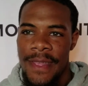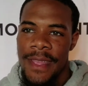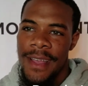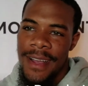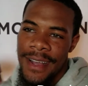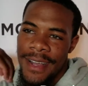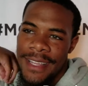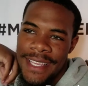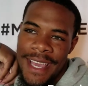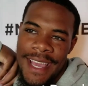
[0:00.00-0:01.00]

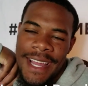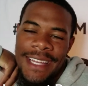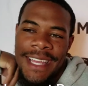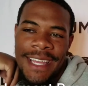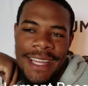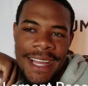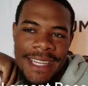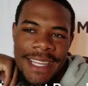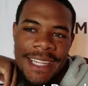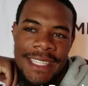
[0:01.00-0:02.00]
Uh, yeah, I did.
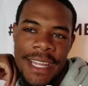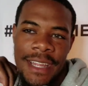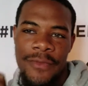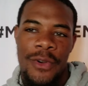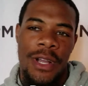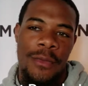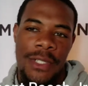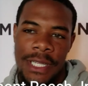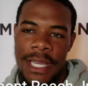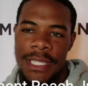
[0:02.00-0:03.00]
I did. I stayed there for a
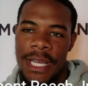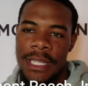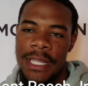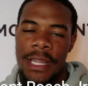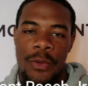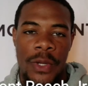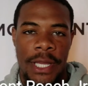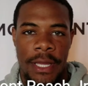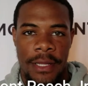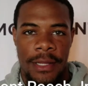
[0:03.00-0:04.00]
couple of days. I stayed the
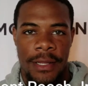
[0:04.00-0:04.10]
weekend.